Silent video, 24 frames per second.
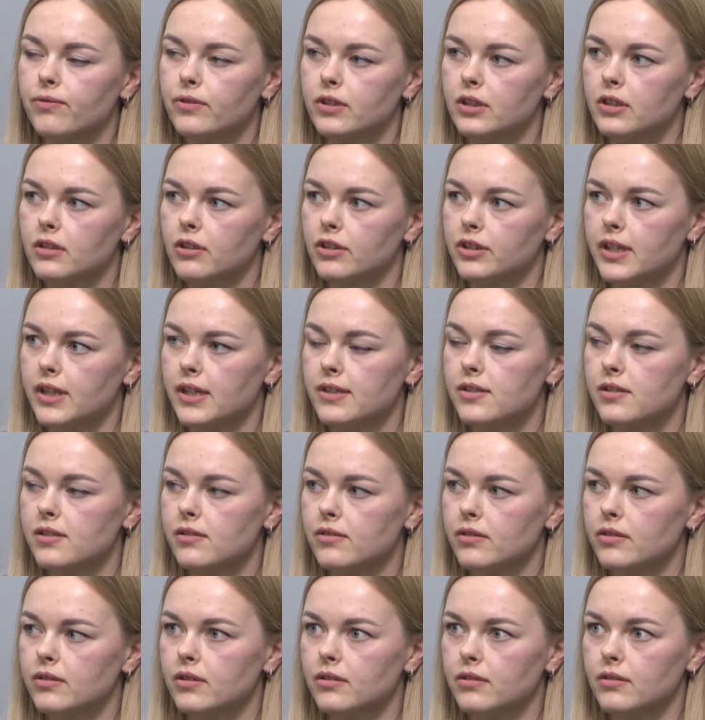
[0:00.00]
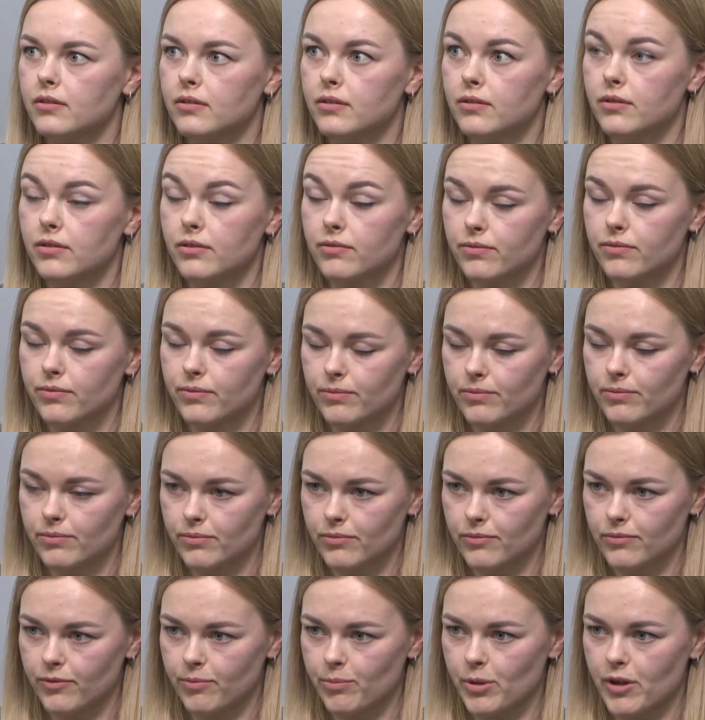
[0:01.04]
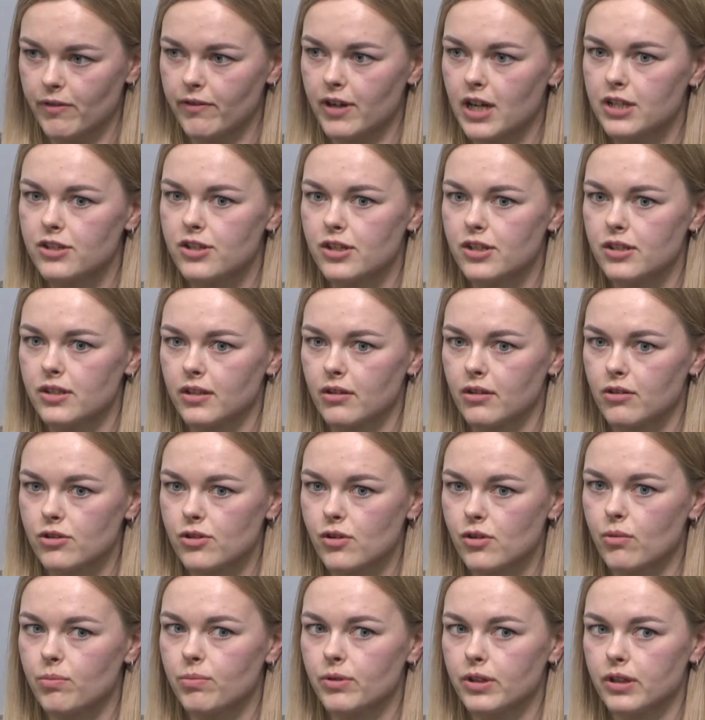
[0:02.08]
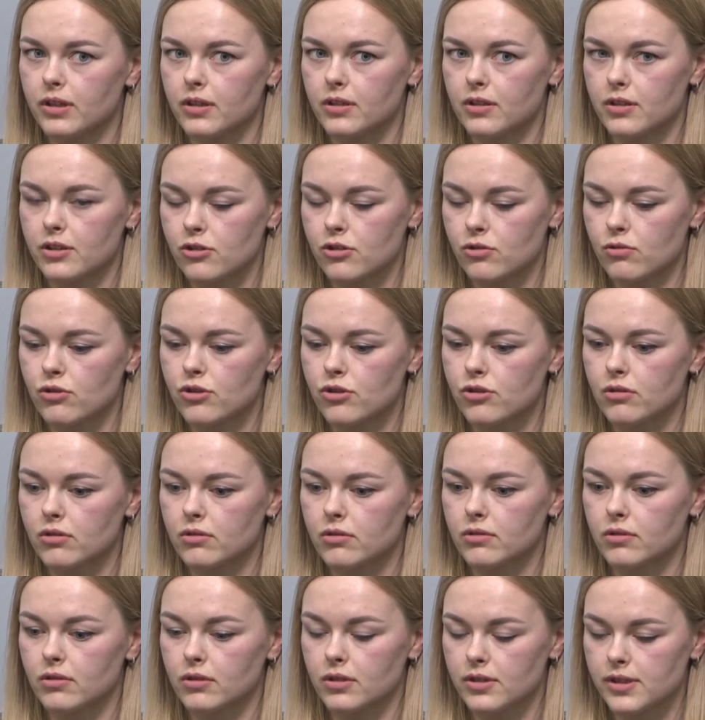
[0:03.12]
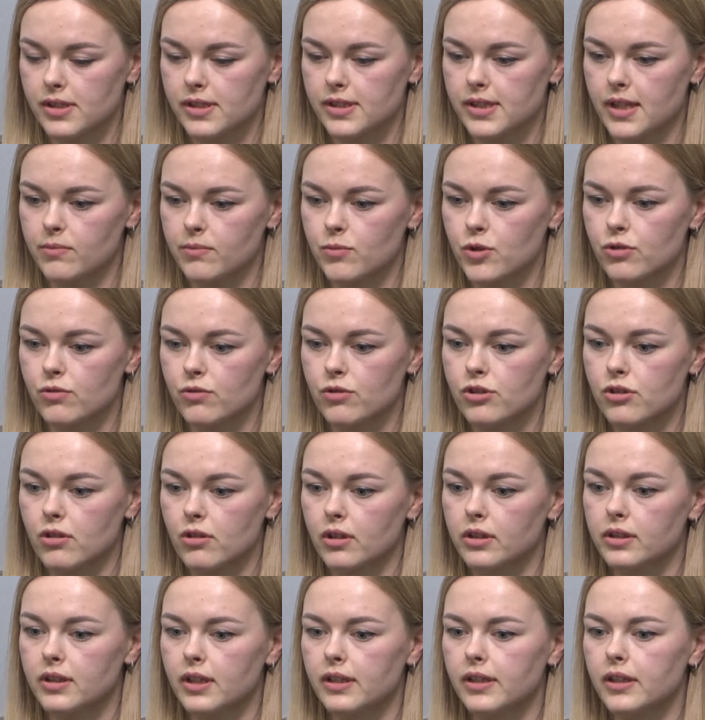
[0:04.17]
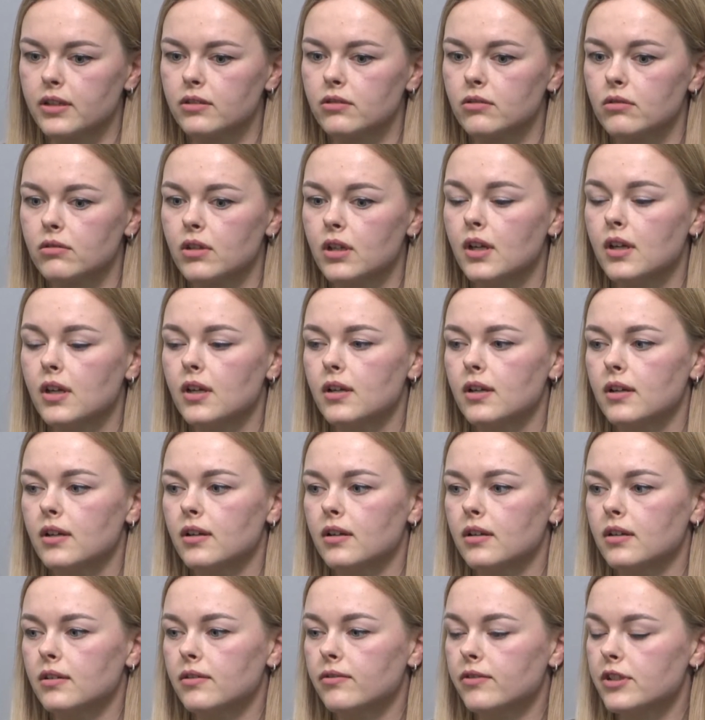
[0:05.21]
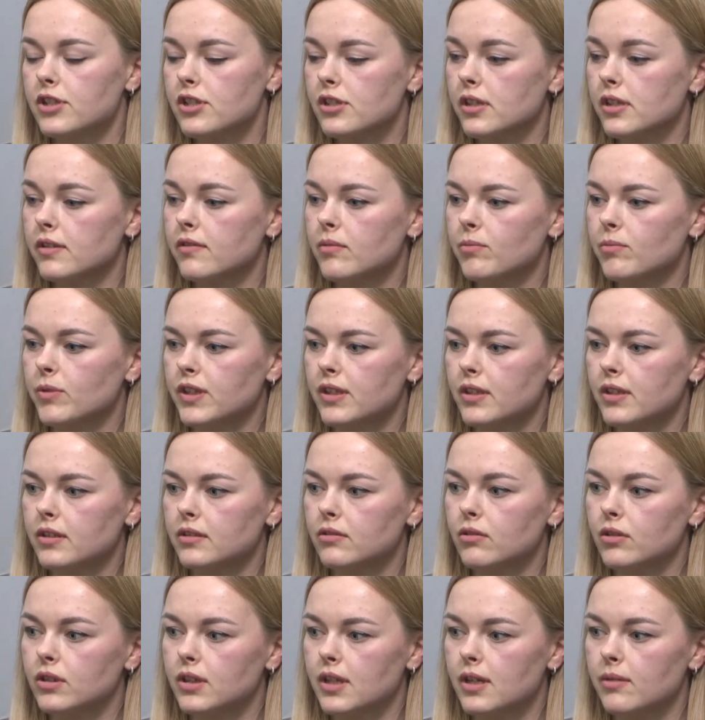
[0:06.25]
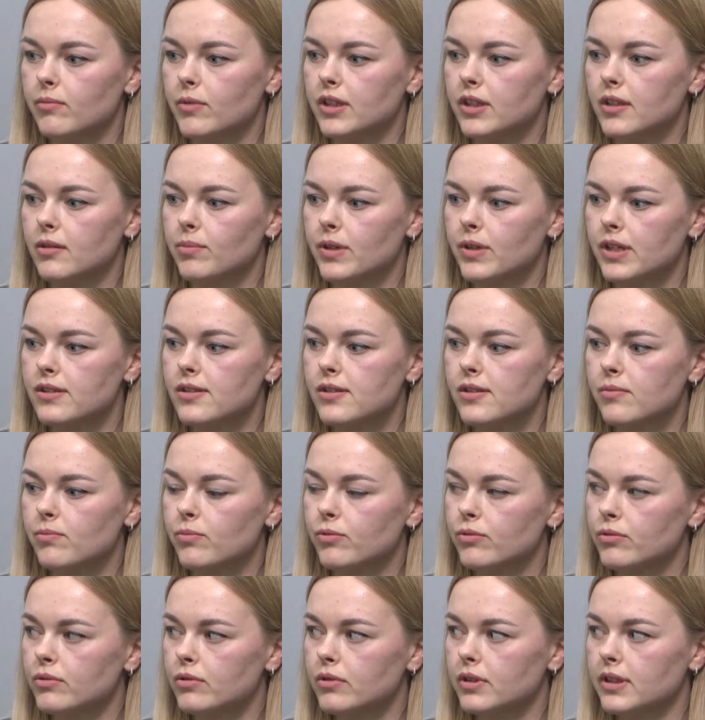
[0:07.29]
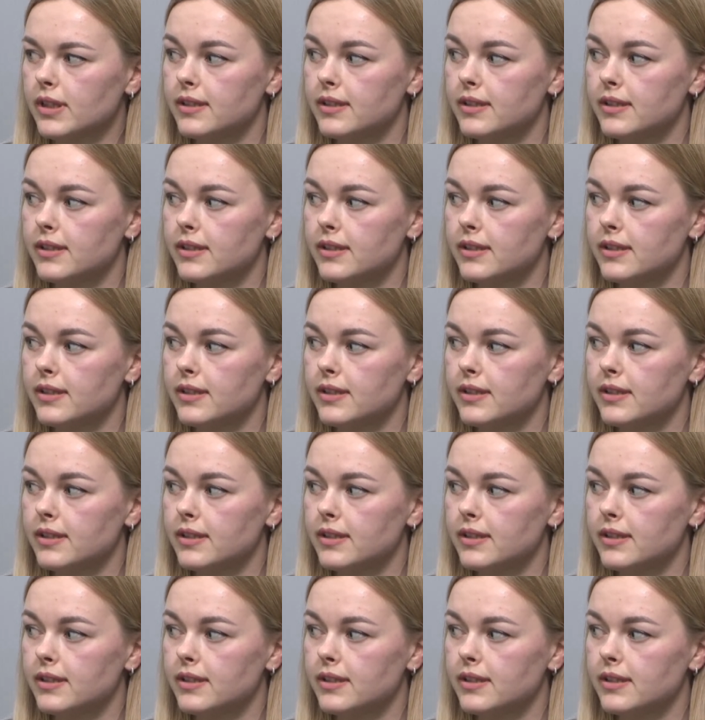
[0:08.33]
Also, in the context of implementation and development of AI systems, it's important